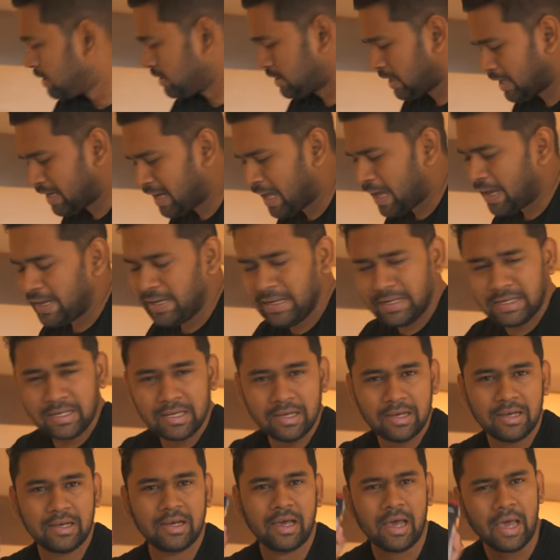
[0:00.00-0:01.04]
The light,
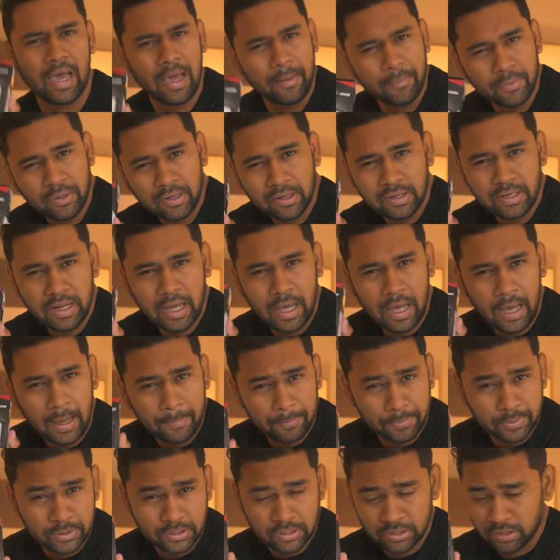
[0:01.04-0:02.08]
Amron
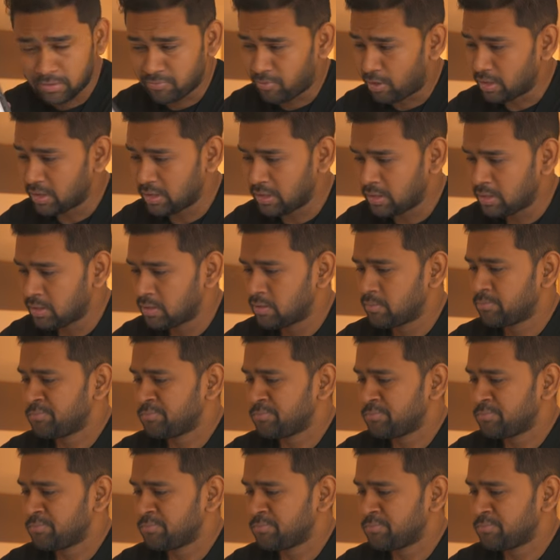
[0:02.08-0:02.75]
Aperture 1.